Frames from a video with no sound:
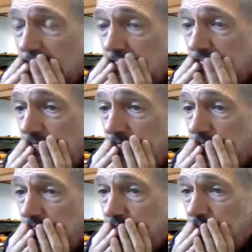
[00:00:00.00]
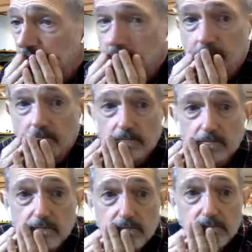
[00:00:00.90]
you get the 3 box
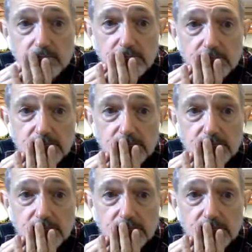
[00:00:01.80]
cars. The